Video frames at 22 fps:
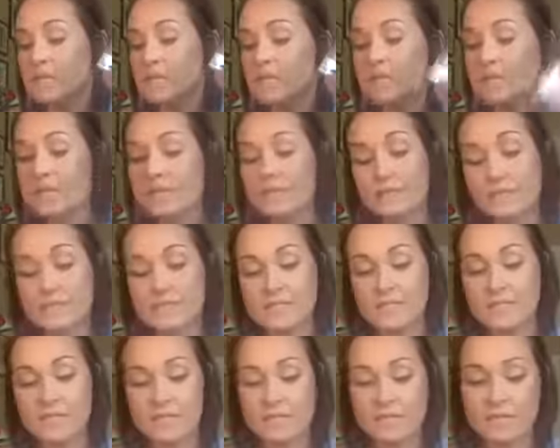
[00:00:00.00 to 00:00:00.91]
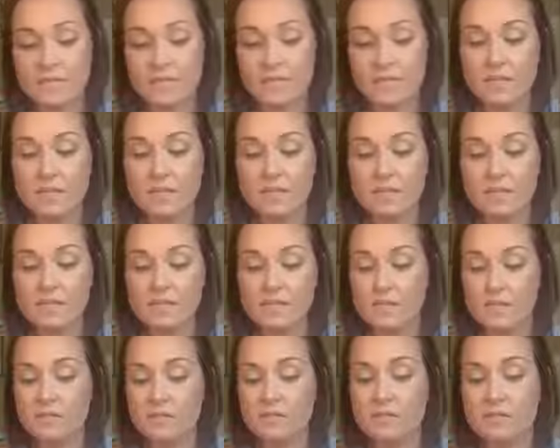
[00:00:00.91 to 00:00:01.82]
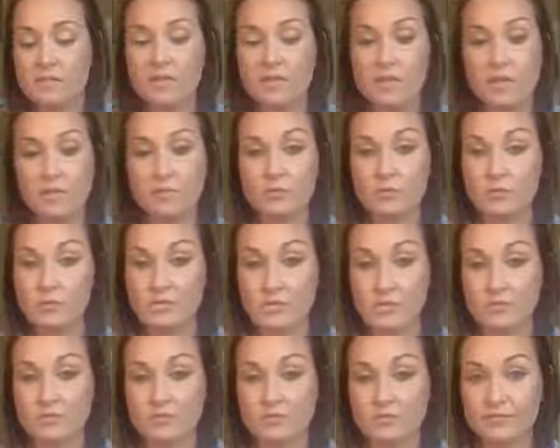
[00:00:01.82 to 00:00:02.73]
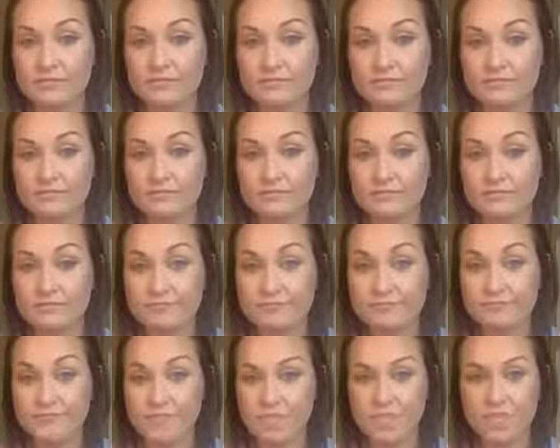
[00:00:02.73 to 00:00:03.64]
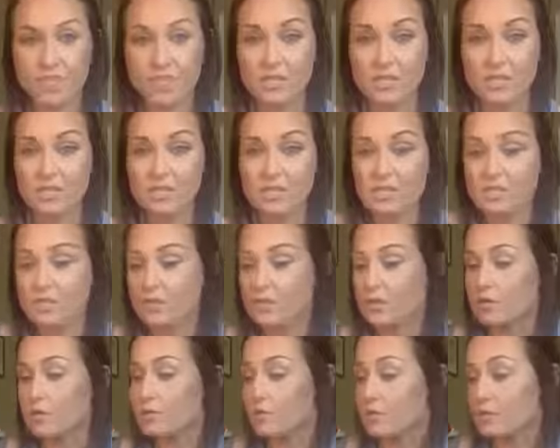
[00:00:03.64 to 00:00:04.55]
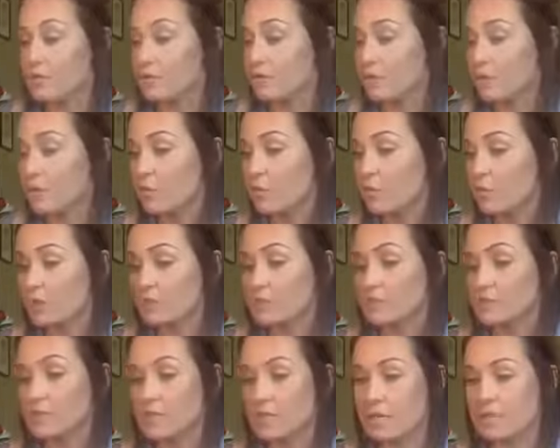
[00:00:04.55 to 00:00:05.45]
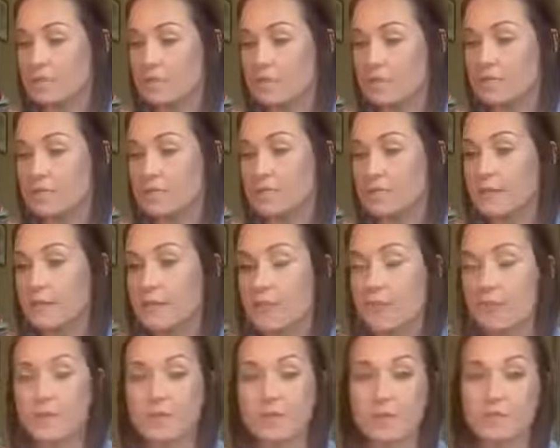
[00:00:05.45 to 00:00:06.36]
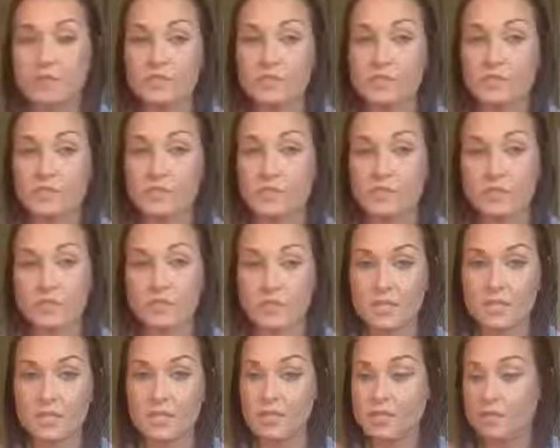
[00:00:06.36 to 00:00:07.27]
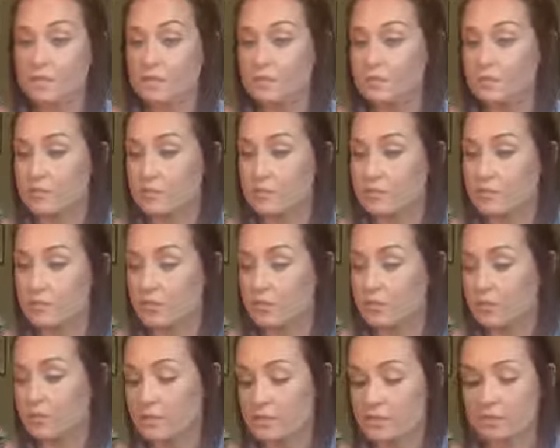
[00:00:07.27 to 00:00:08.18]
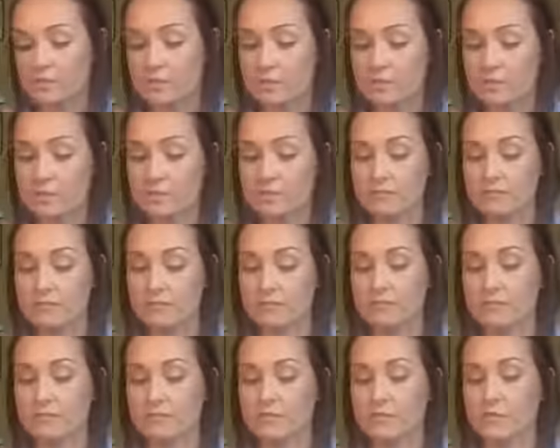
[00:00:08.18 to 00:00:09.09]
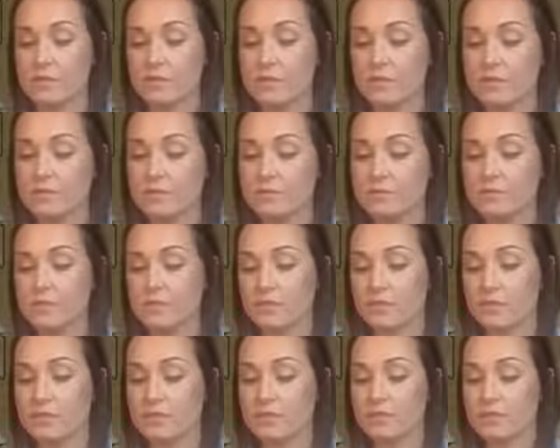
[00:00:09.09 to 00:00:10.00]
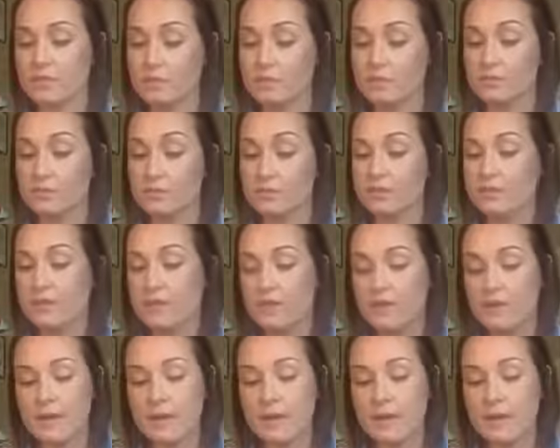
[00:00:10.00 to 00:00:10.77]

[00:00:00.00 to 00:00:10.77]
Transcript: This is incredible stuff. It is just incredible stuff. It works topically. You're obviously not going to eat this or do anything like with it that you can't do with it.